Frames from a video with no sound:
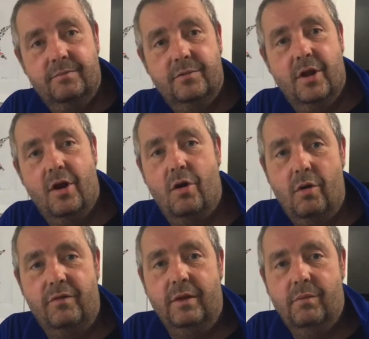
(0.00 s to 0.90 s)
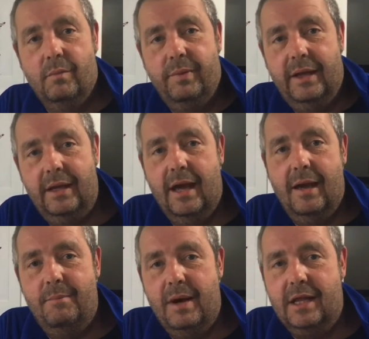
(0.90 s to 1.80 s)
Don't know, hopefully we'll be
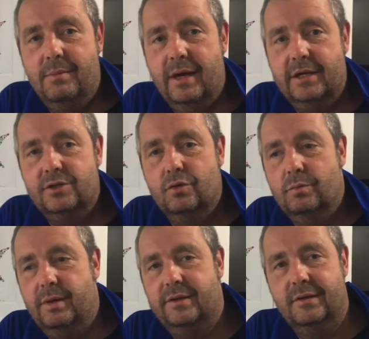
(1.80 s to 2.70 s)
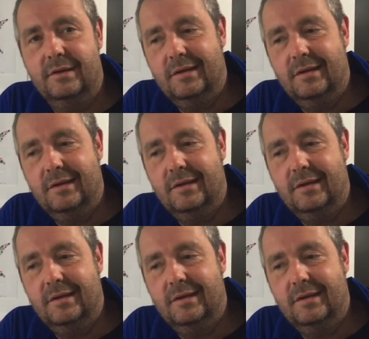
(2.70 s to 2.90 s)
back in the market soon, but